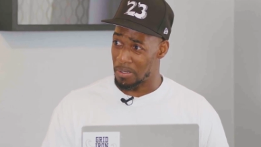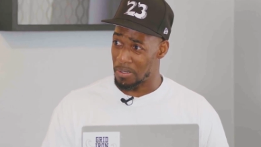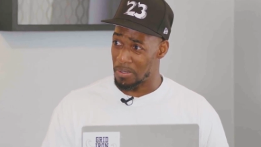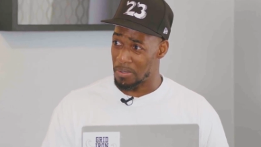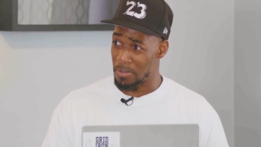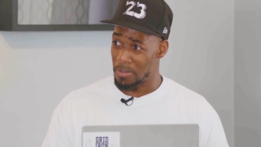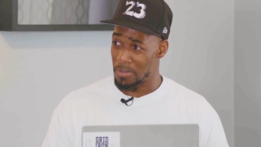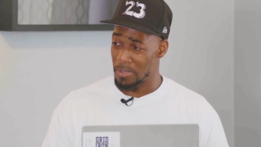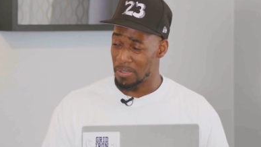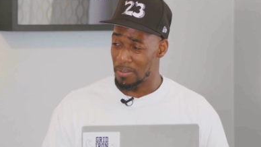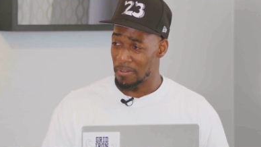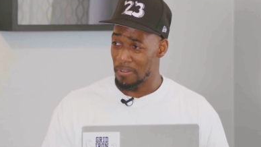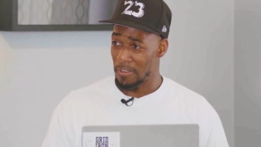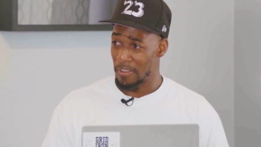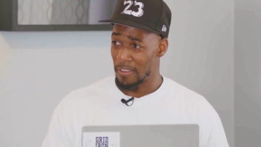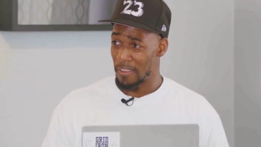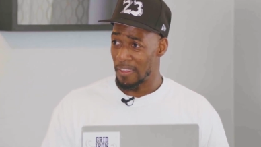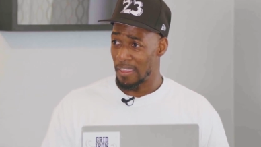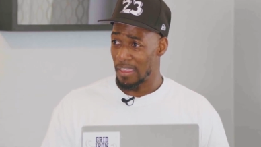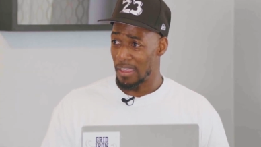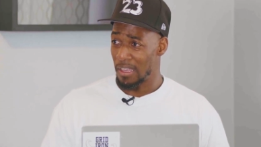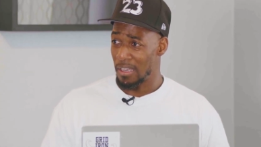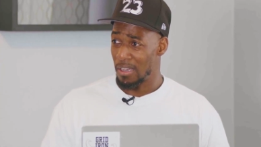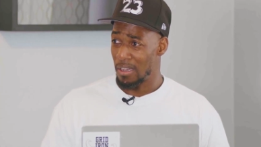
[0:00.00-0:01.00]
Oh.
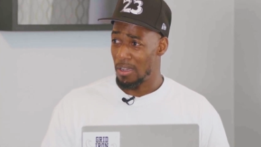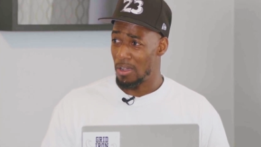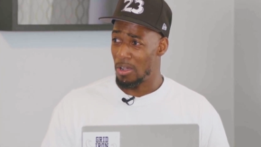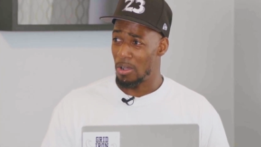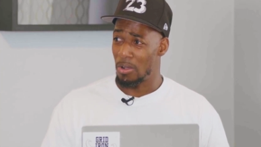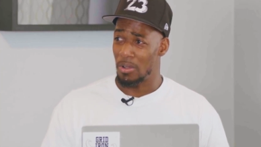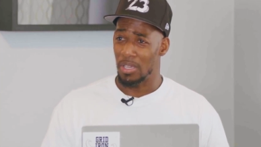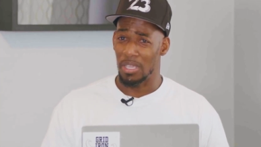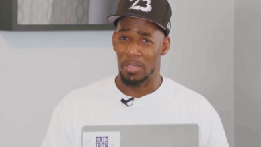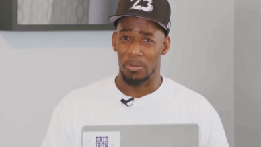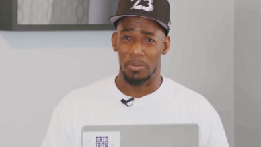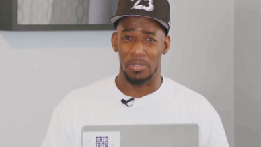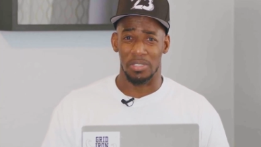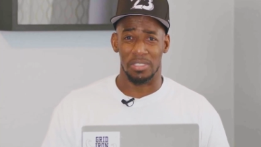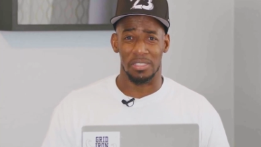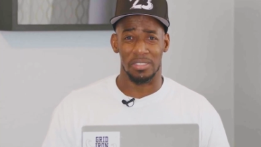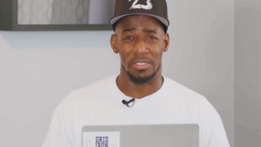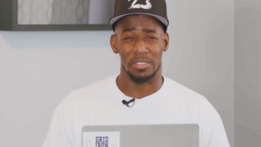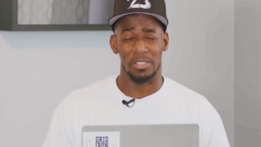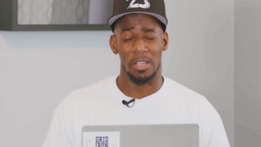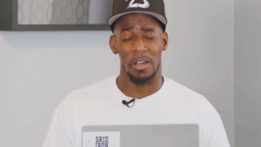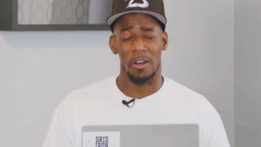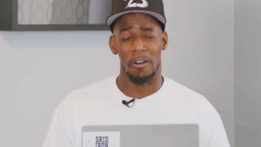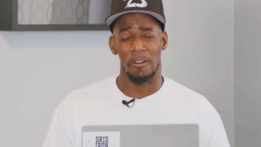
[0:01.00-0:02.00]
Oh, he was
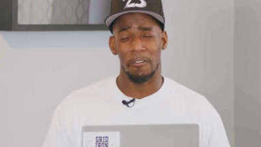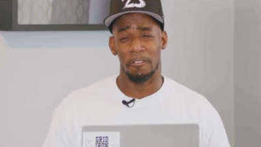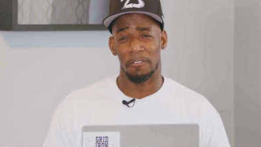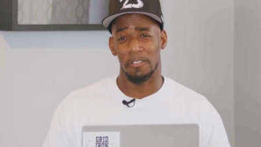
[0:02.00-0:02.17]
so